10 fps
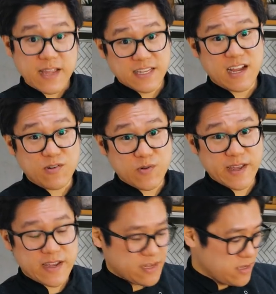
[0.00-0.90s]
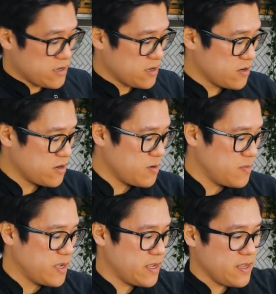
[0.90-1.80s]
That's how quick you can cook an
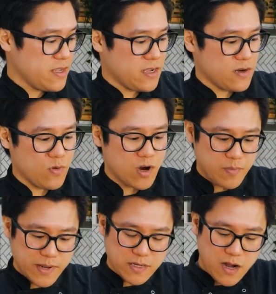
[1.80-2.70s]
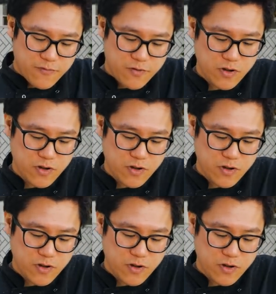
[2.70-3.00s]
omelette in a wok, but that's half